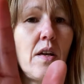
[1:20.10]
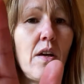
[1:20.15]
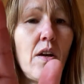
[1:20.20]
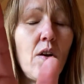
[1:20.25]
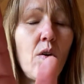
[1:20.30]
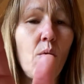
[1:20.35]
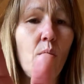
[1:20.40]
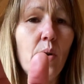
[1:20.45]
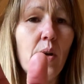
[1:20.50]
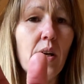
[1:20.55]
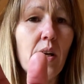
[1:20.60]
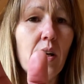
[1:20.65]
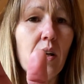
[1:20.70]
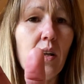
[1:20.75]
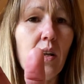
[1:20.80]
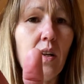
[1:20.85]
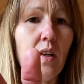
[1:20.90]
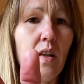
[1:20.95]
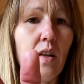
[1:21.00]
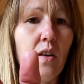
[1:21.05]
We are going
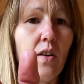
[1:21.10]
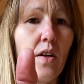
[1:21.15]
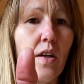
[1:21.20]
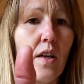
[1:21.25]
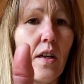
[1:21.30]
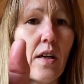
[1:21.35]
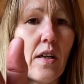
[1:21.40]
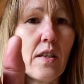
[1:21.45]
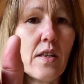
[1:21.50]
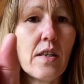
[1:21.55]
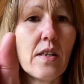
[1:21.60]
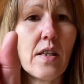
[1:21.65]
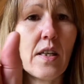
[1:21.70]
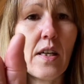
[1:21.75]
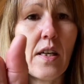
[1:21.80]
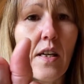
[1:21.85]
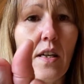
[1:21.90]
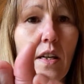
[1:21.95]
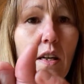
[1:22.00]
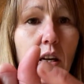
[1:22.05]
to look at the
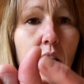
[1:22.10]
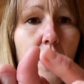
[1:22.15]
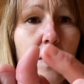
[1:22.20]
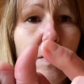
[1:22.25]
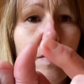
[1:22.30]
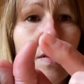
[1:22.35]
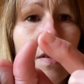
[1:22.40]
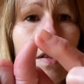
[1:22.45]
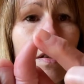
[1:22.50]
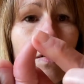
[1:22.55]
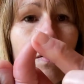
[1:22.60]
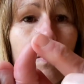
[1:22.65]
nose,